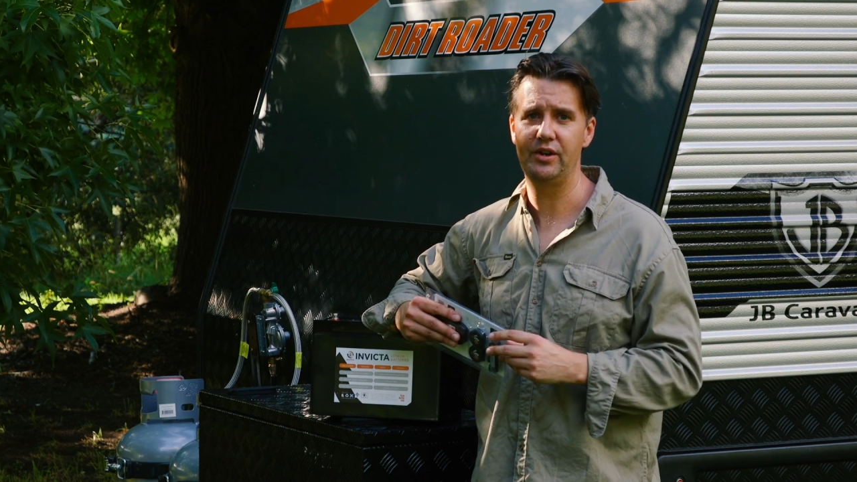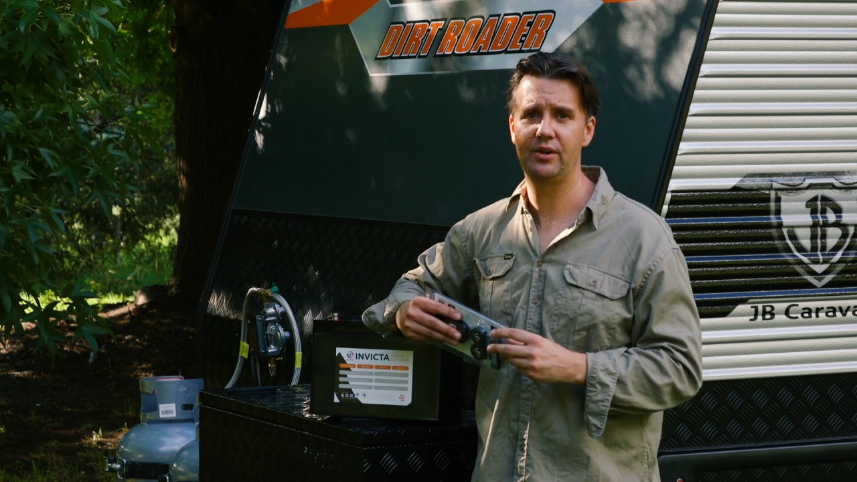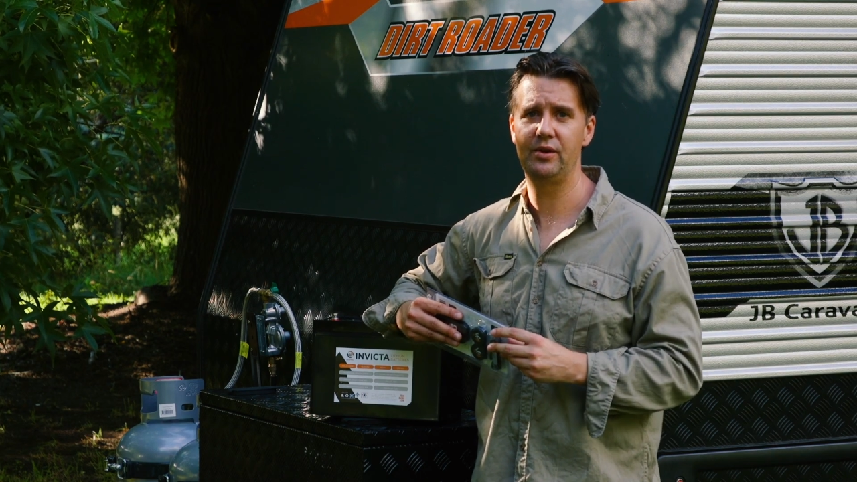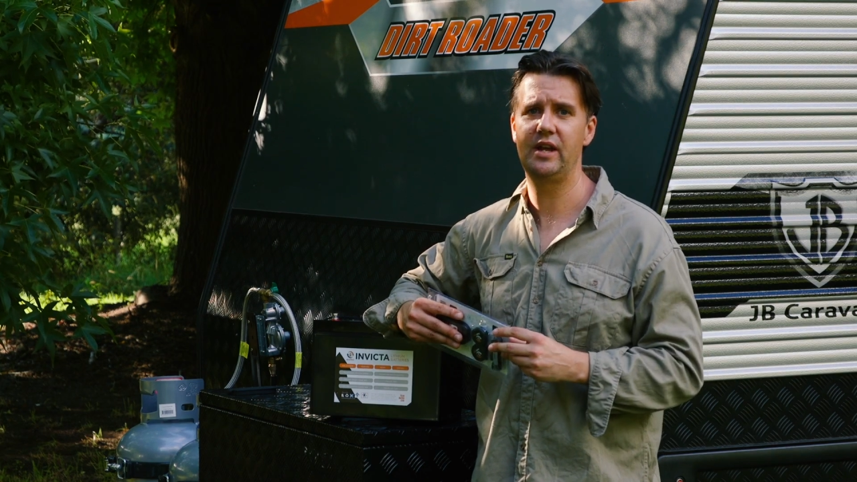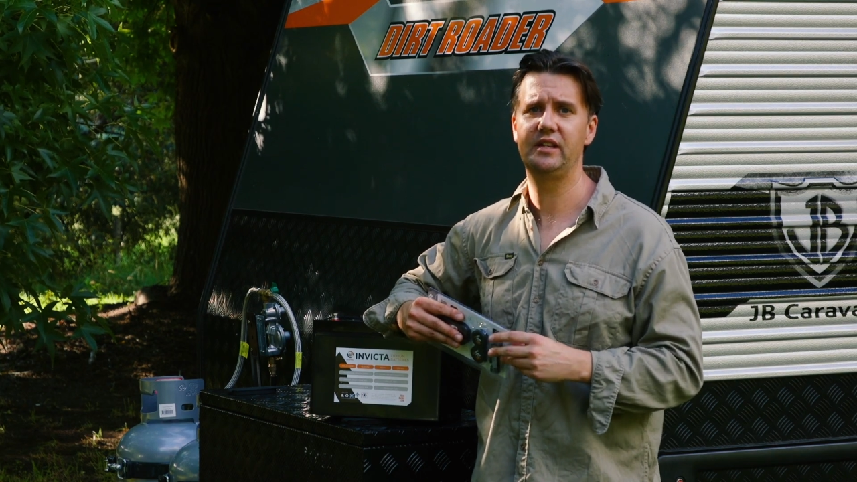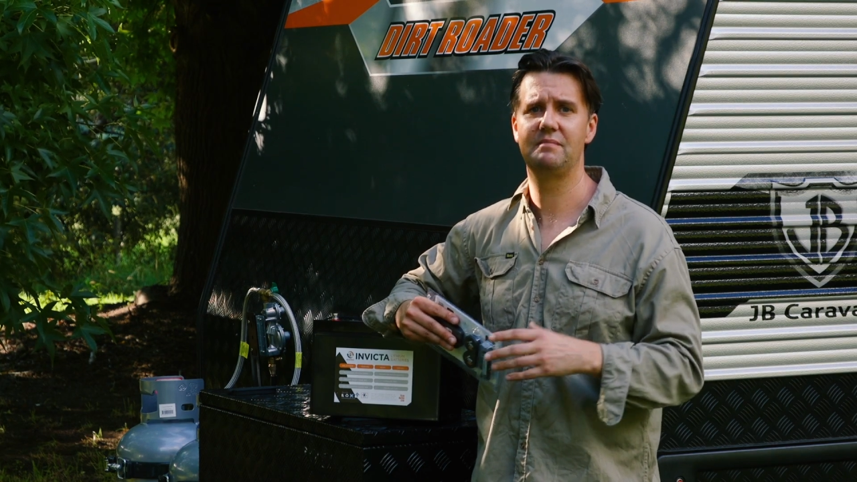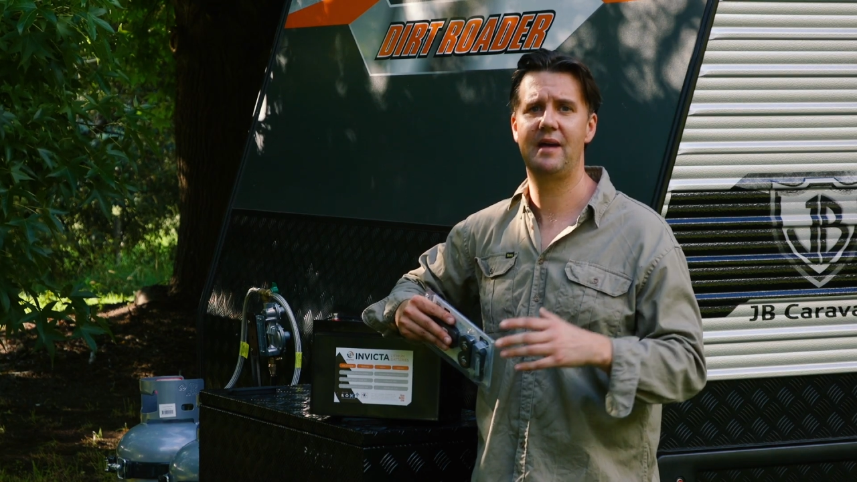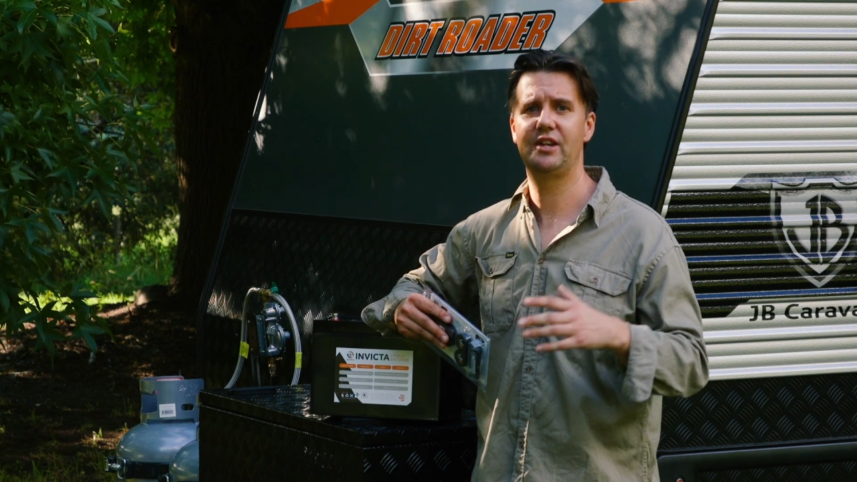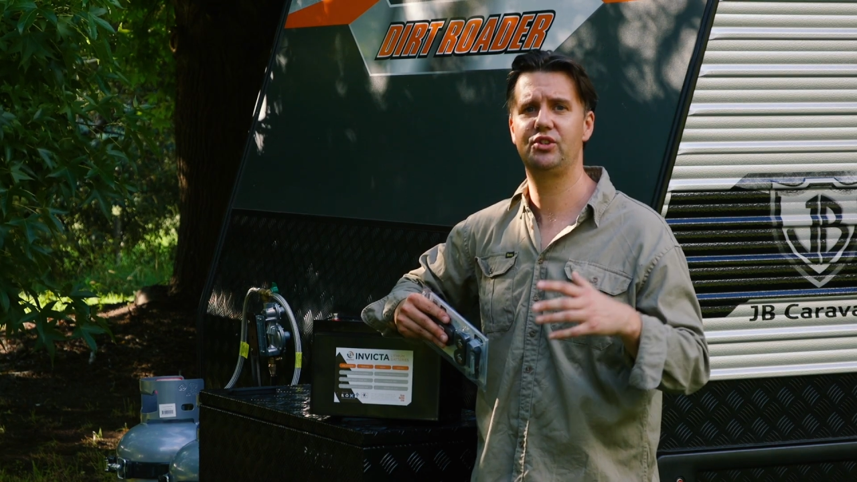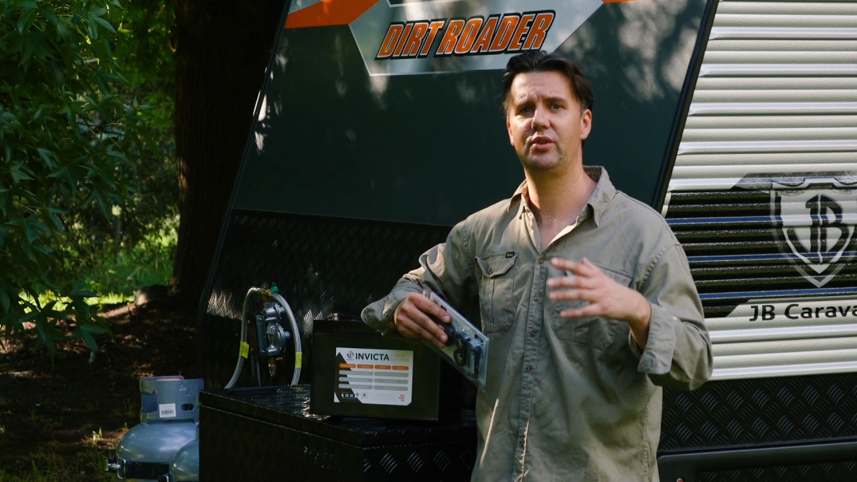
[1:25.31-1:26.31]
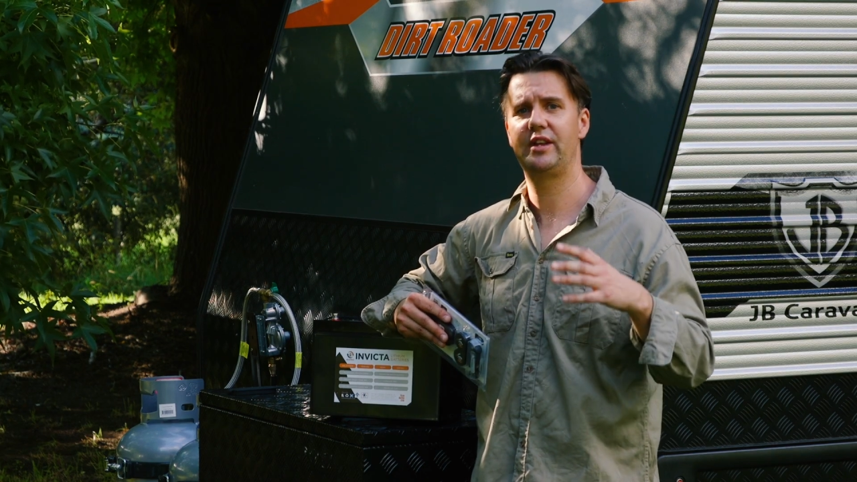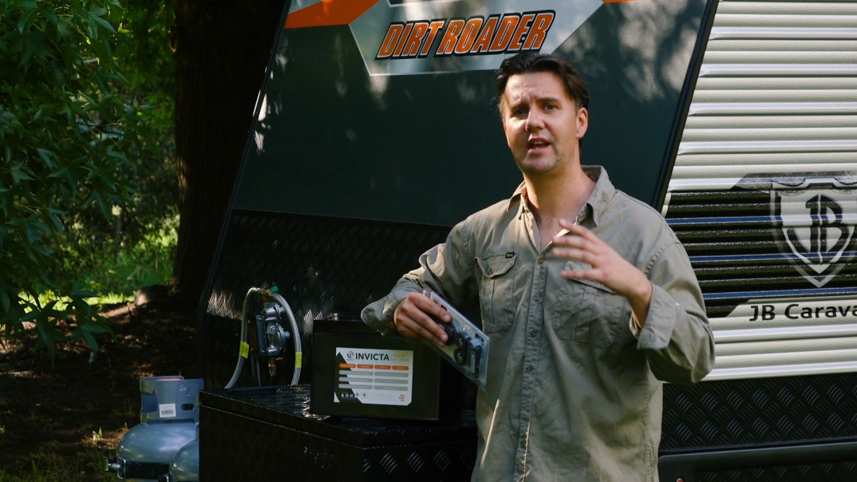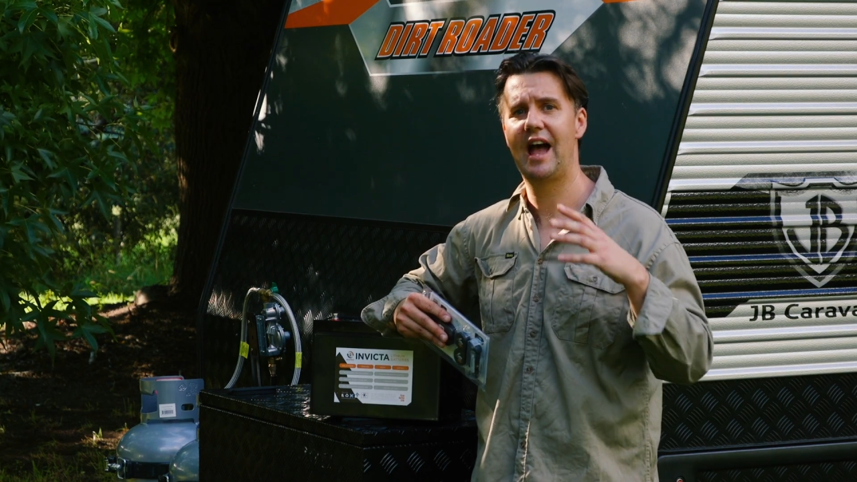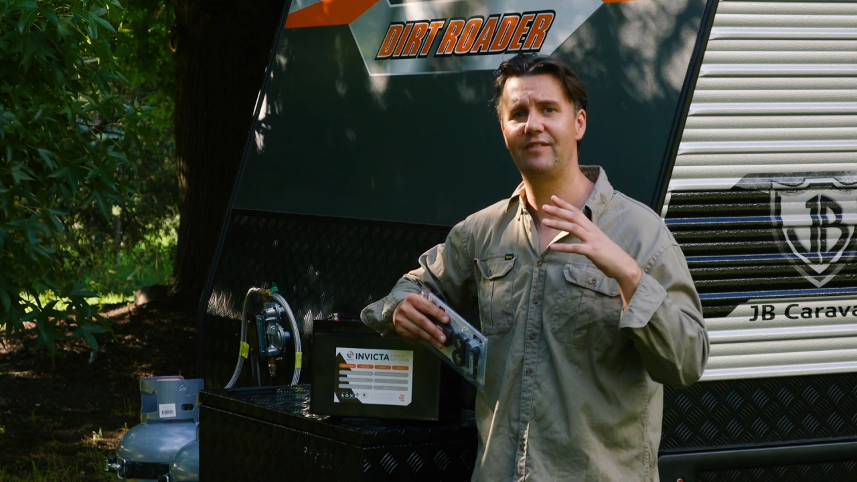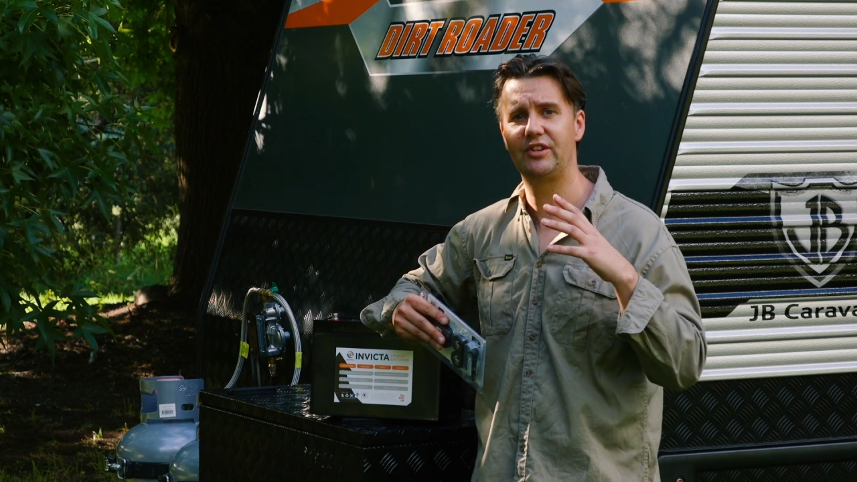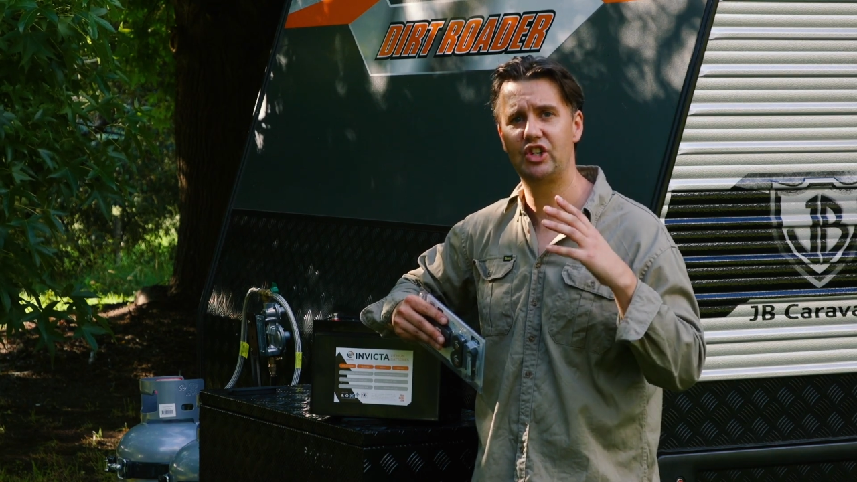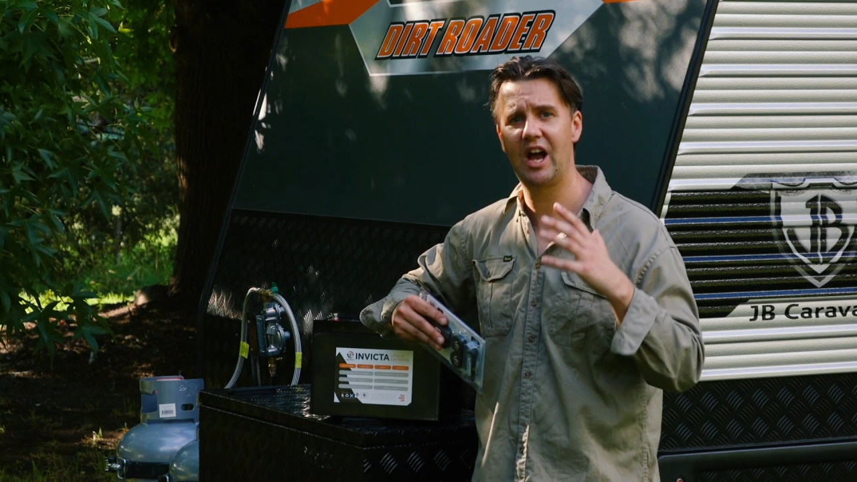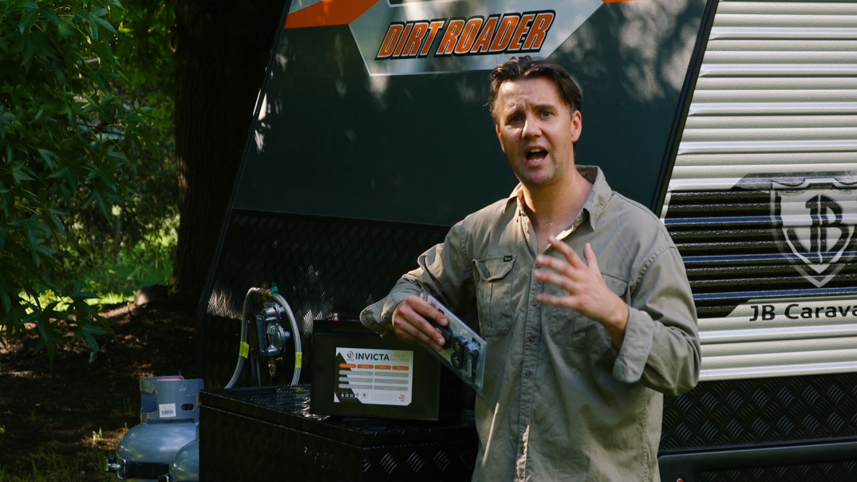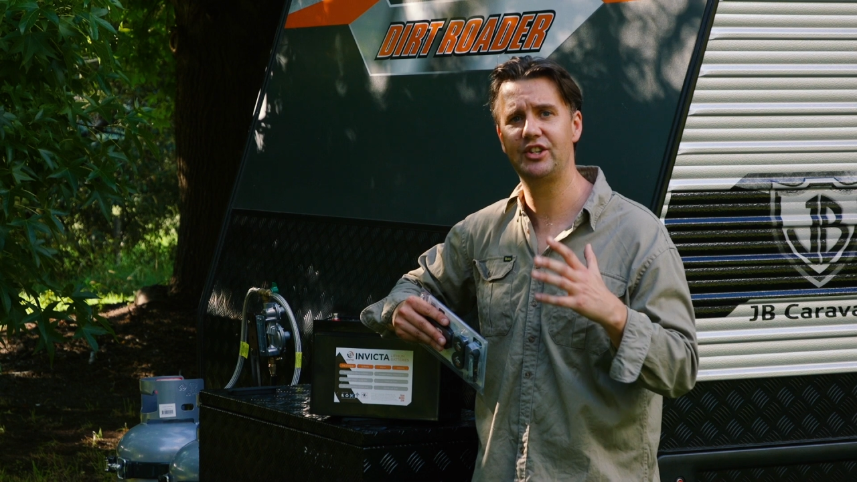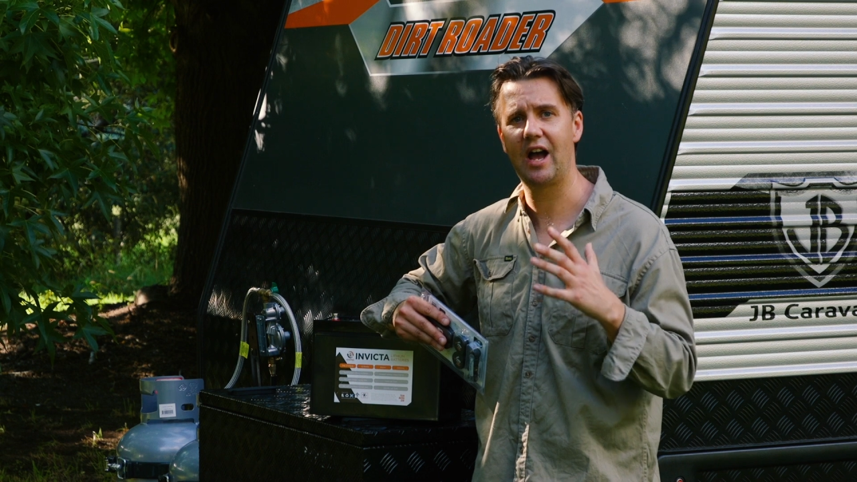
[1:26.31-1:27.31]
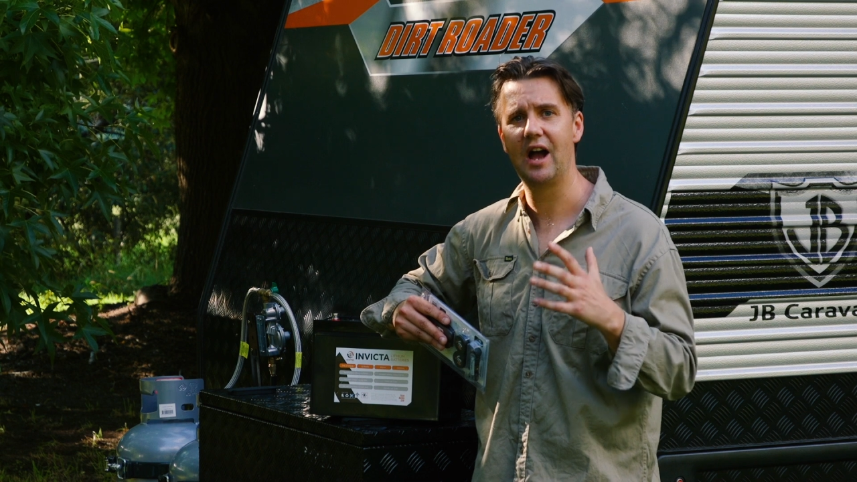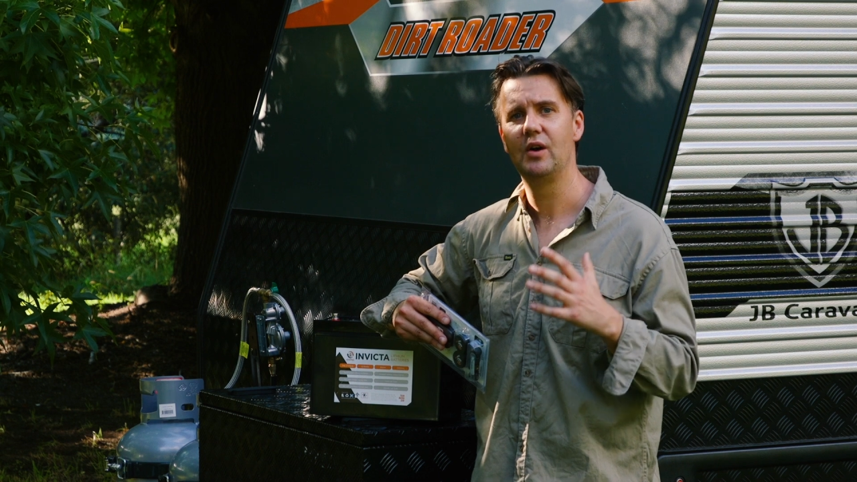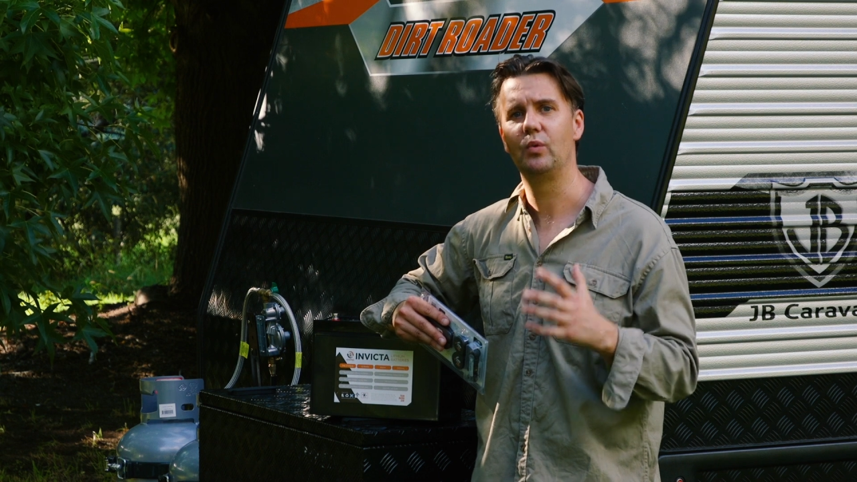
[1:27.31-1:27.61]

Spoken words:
You do need to make sure that you have a charger